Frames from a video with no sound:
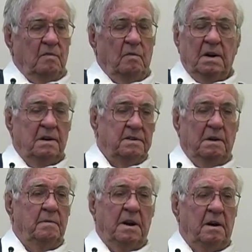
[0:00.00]
no
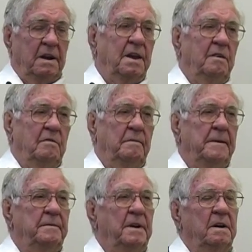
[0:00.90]
matter, I can't
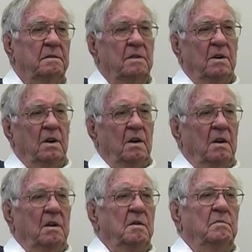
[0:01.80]
remember now,
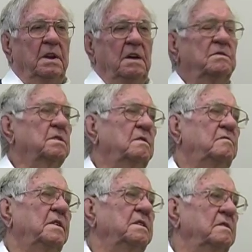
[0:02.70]
but he was a good
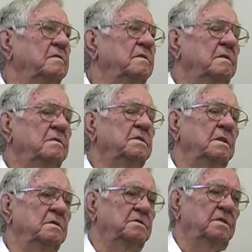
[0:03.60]
friend of
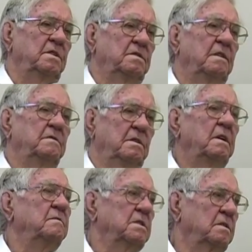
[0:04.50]
Dulewski's. They
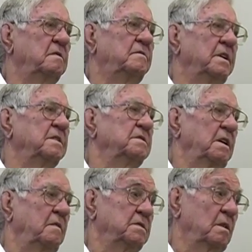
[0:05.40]
were good friends, and mm-hmm.
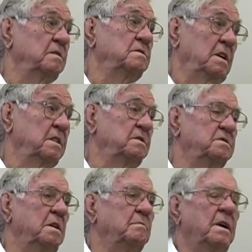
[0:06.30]
they was in the
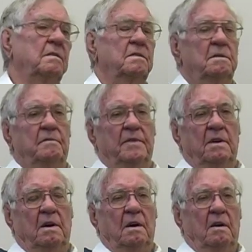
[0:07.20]
same mount.
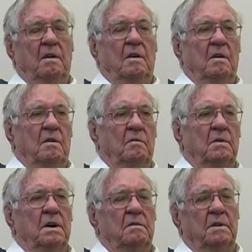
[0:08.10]
Sure.
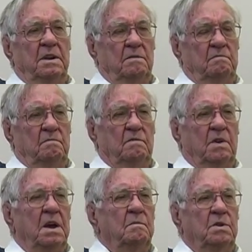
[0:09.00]
Well, when he
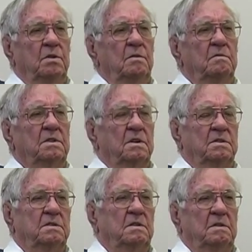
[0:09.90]
came to, because
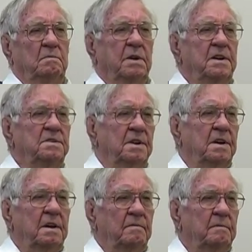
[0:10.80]
planes that
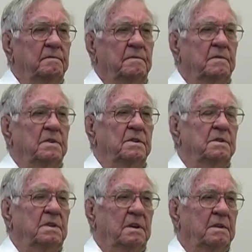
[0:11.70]
hit him
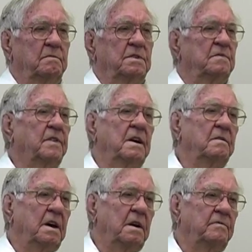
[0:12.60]
had
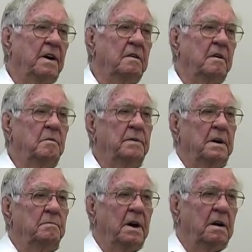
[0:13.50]
a
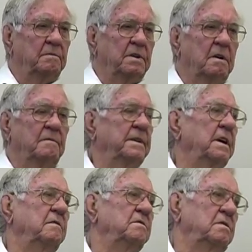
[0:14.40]
500-pound bombs on them, and
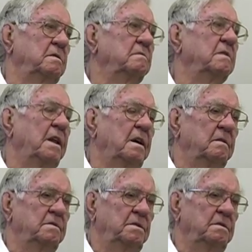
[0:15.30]
they was
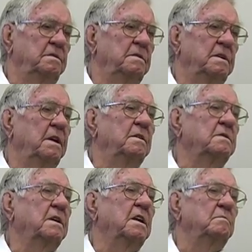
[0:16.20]
loud too, you know, they
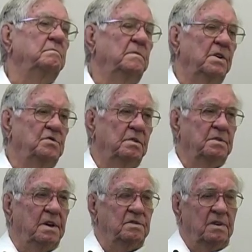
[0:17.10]
kind of get your
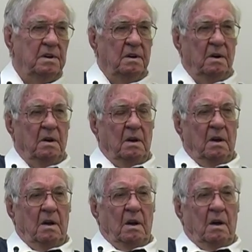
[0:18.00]
attention.
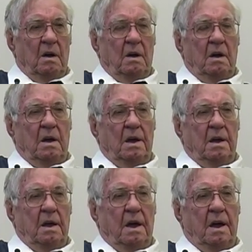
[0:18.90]

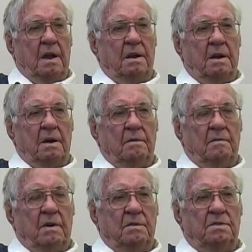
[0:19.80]

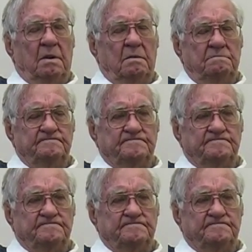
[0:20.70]
So